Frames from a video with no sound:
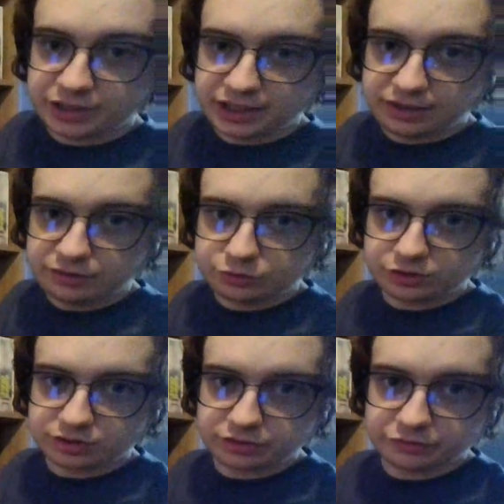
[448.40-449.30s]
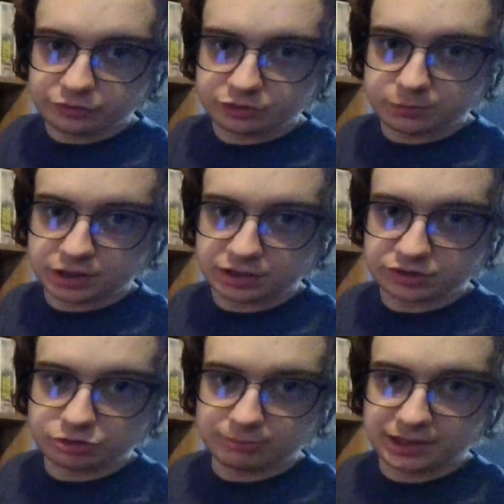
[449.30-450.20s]
Kings, which is the first book in the
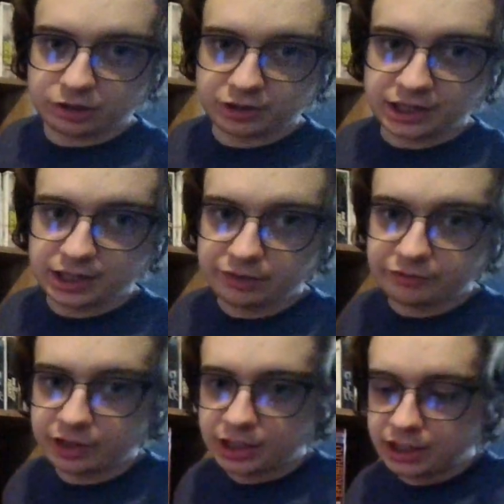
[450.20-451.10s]
Stormlight Archive,